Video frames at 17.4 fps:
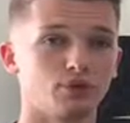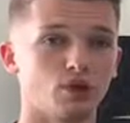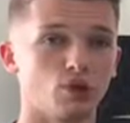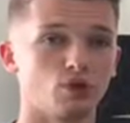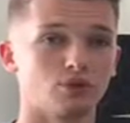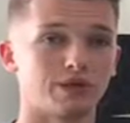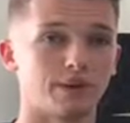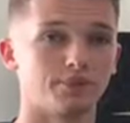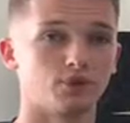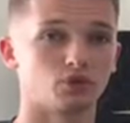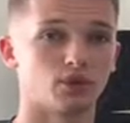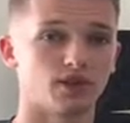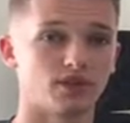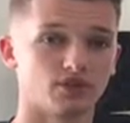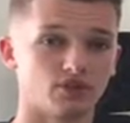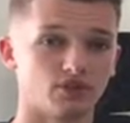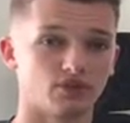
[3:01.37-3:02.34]
programme as
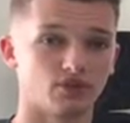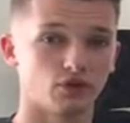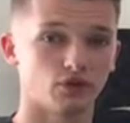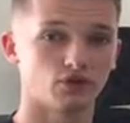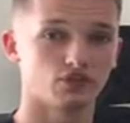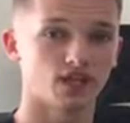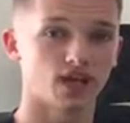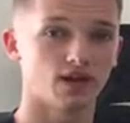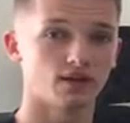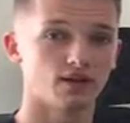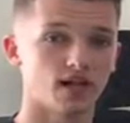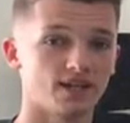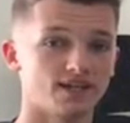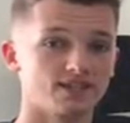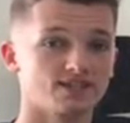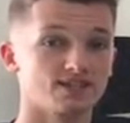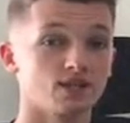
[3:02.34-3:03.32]
well as the futsal
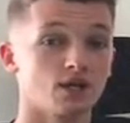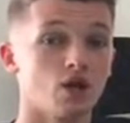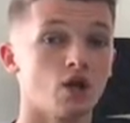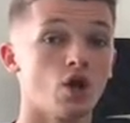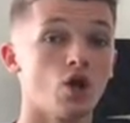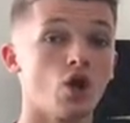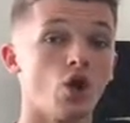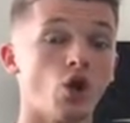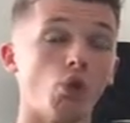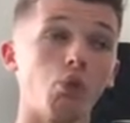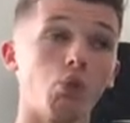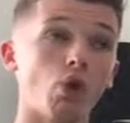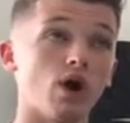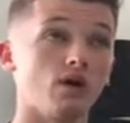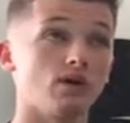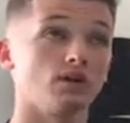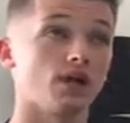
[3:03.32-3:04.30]
lads.
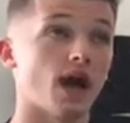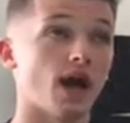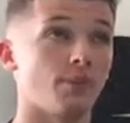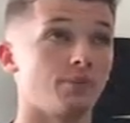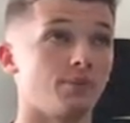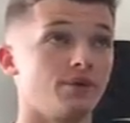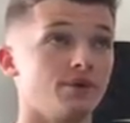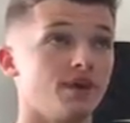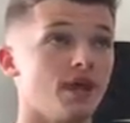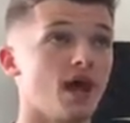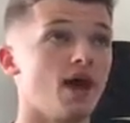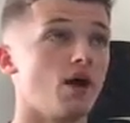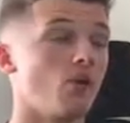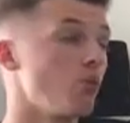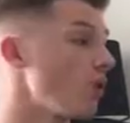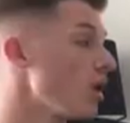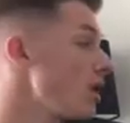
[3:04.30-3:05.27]
What happened
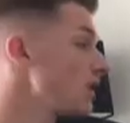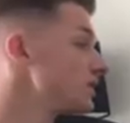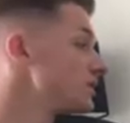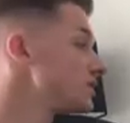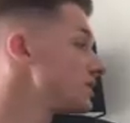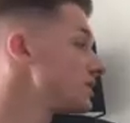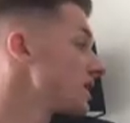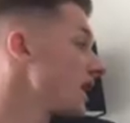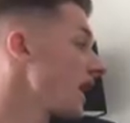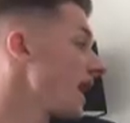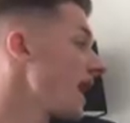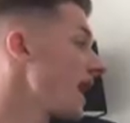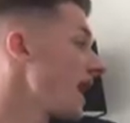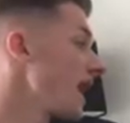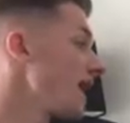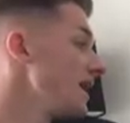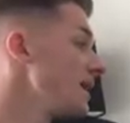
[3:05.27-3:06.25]
there was
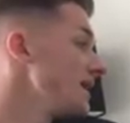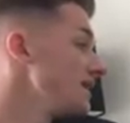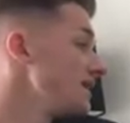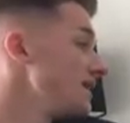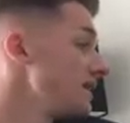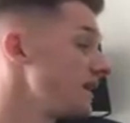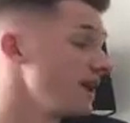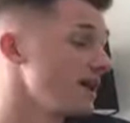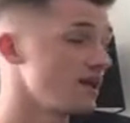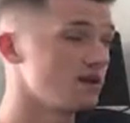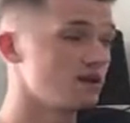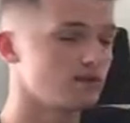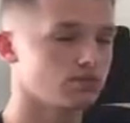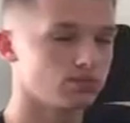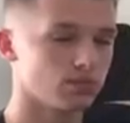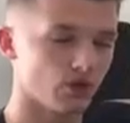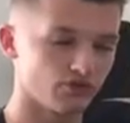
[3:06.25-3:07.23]
I did
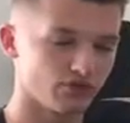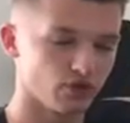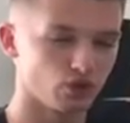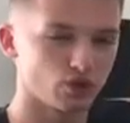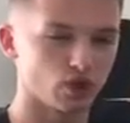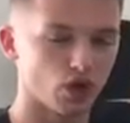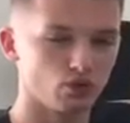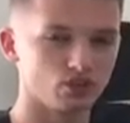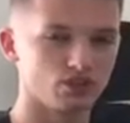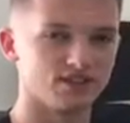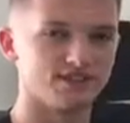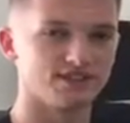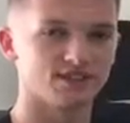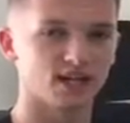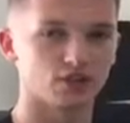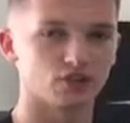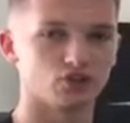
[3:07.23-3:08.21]
a few coaching
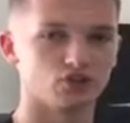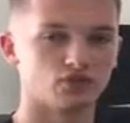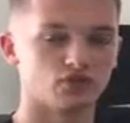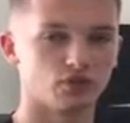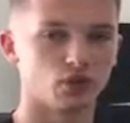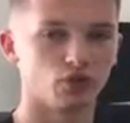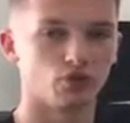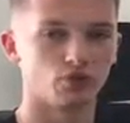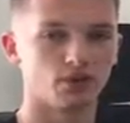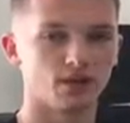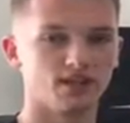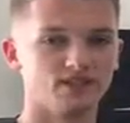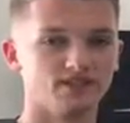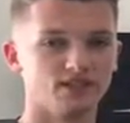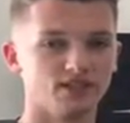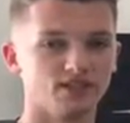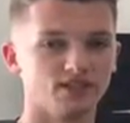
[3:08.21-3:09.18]
sessions for the
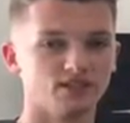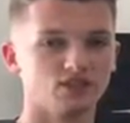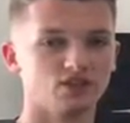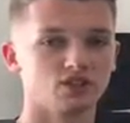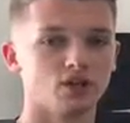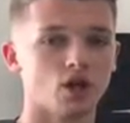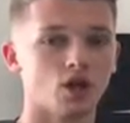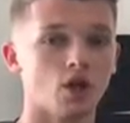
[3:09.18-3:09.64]
under-18s,